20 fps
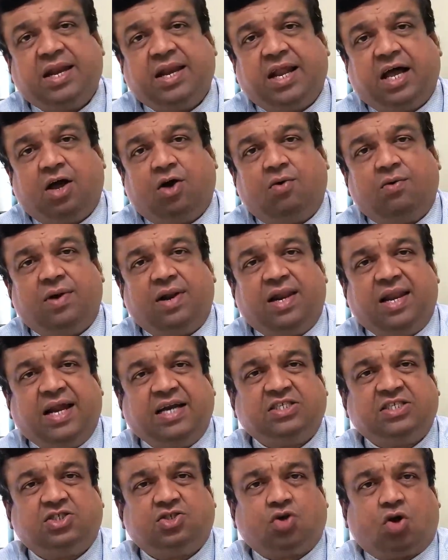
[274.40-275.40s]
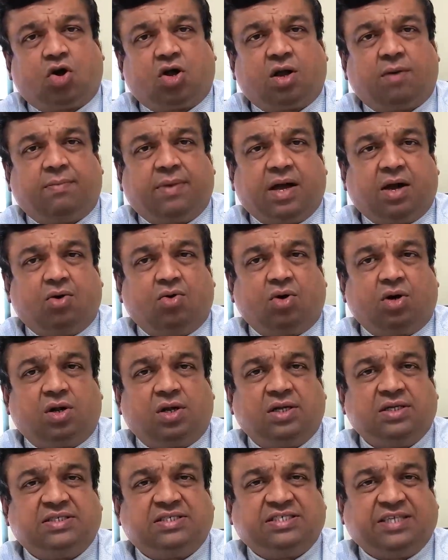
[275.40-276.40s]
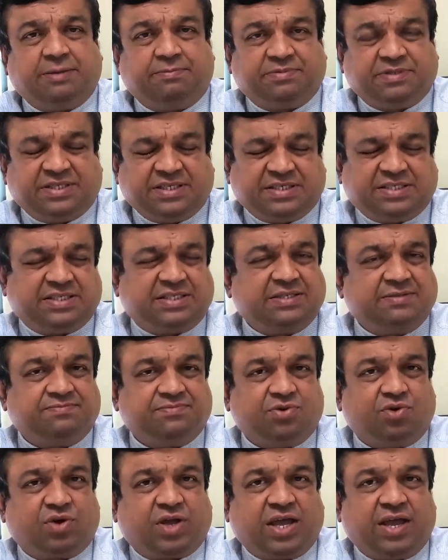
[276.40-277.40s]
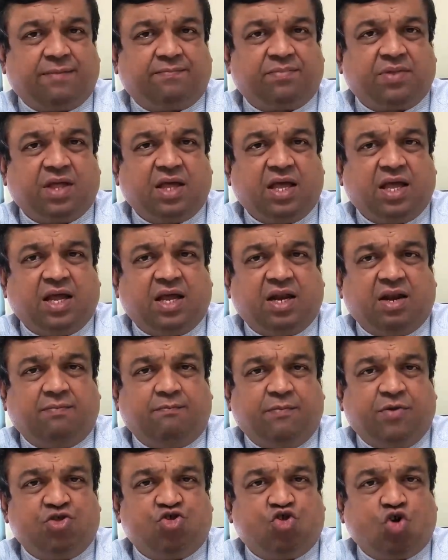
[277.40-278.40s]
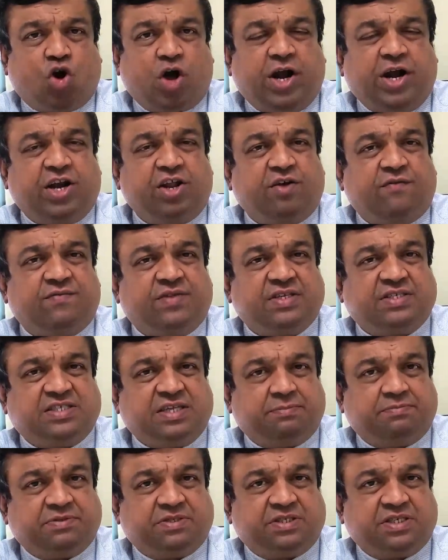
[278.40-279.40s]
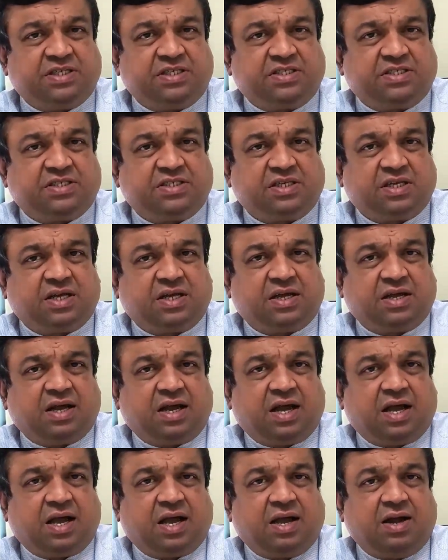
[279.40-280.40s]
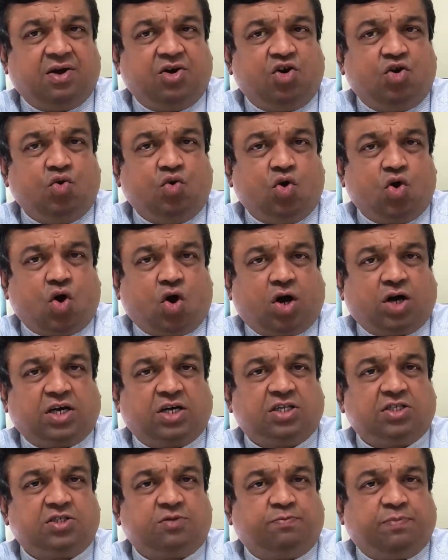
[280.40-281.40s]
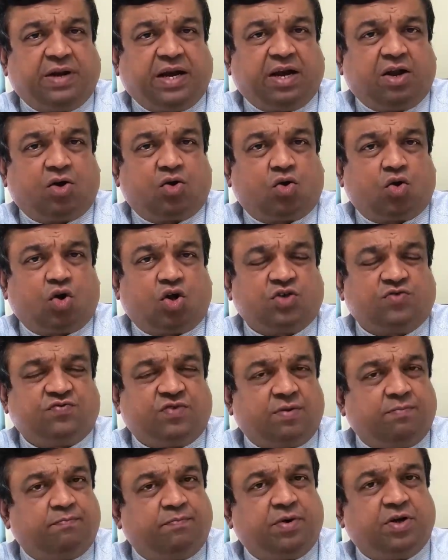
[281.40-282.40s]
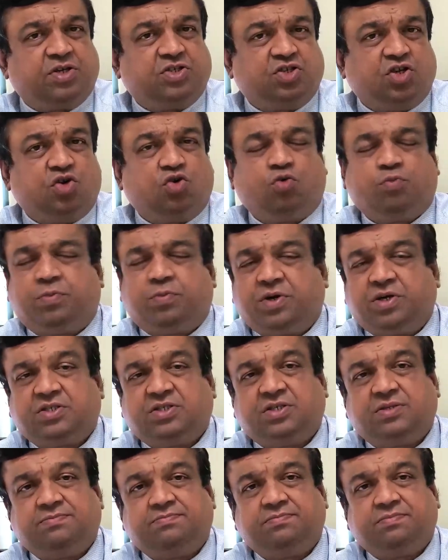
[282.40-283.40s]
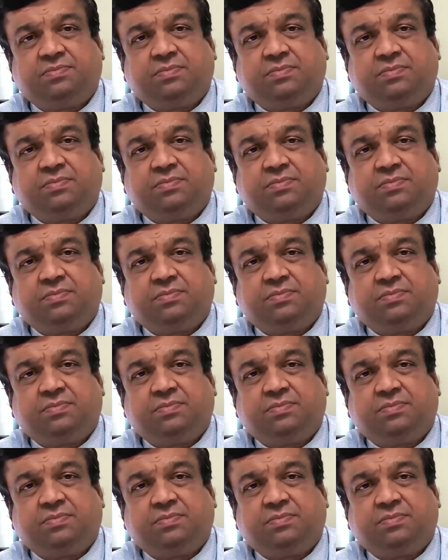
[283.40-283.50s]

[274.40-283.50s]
Now let's talk about sepsis. Okay, majority of the sepsis do not spread across from person to person.